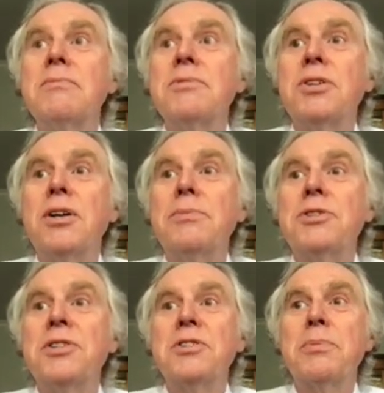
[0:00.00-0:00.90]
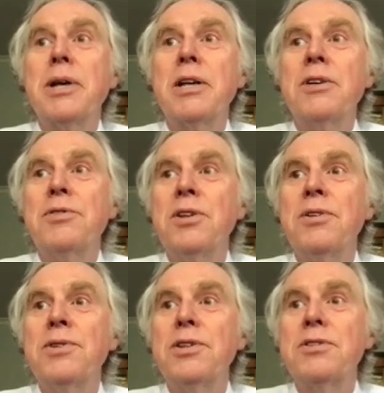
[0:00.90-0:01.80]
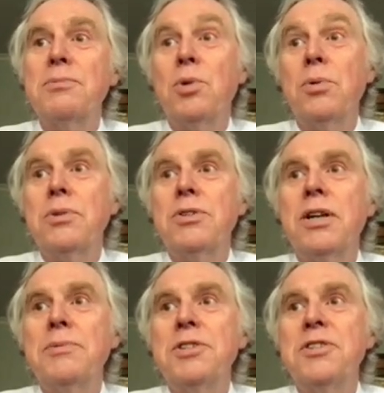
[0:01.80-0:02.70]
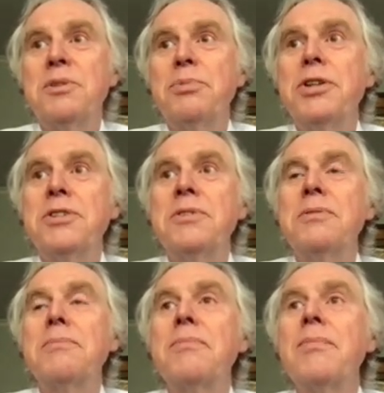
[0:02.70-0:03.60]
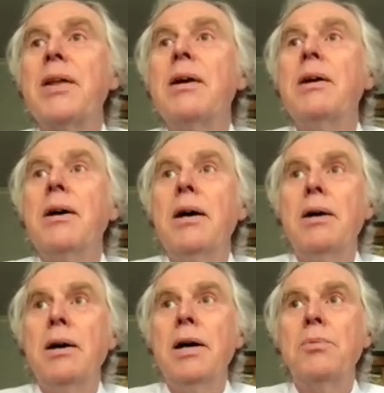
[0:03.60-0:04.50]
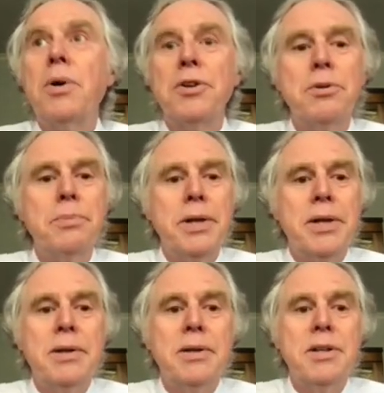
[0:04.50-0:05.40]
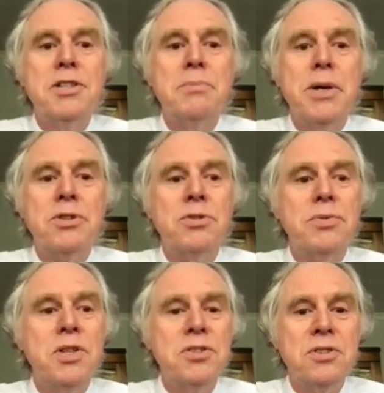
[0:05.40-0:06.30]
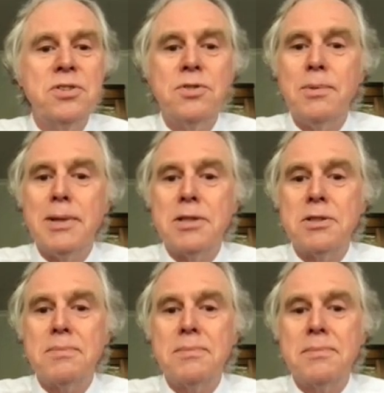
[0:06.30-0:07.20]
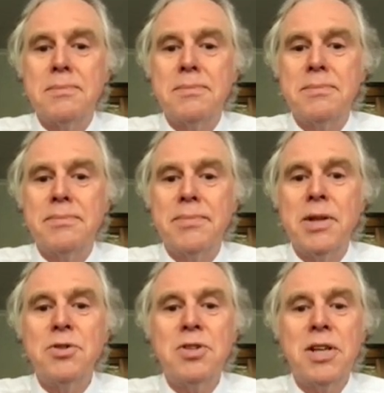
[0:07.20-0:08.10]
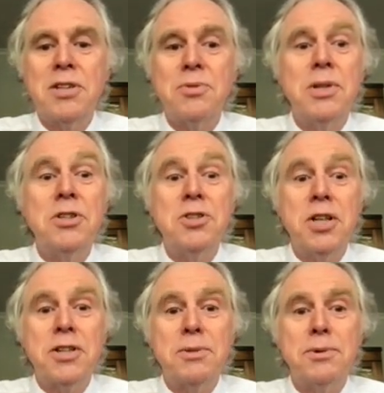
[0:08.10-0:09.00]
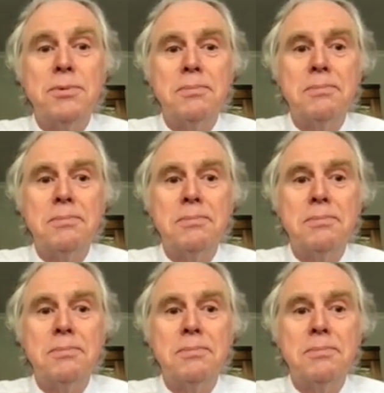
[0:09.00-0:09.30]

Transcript: time since the beginning of the universe, time since the present, and one of them being as a measure of distance from us. Those things are interchangeable.